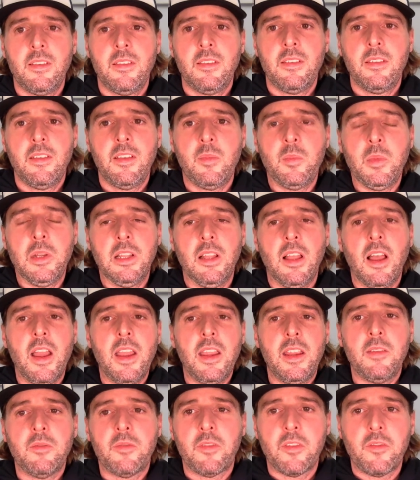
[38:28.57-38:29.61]
have been
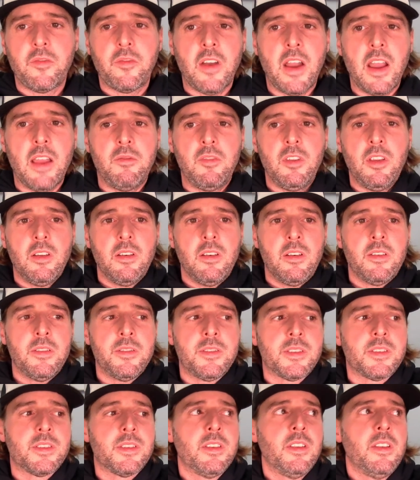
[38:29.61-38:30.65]
lying for 5 years,